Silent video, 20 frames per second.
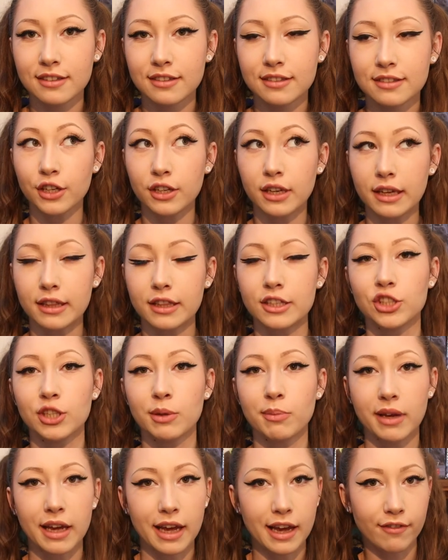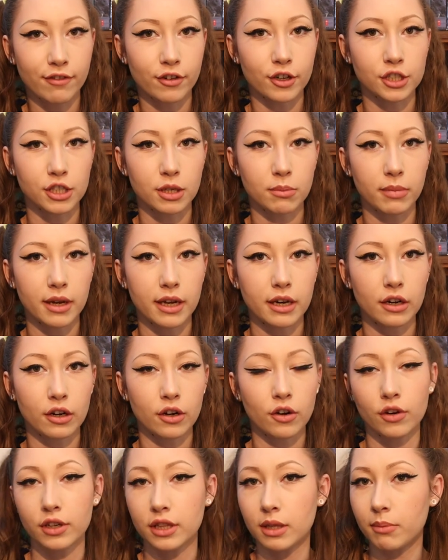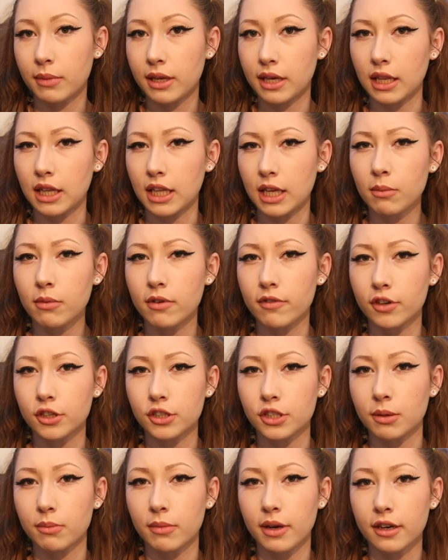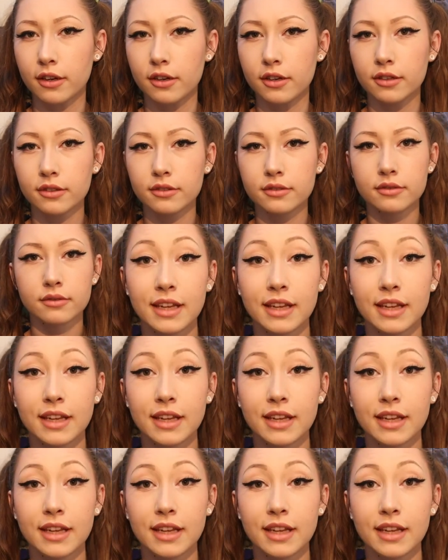Do you like the Jim Kay version better or the Mina Lima version better?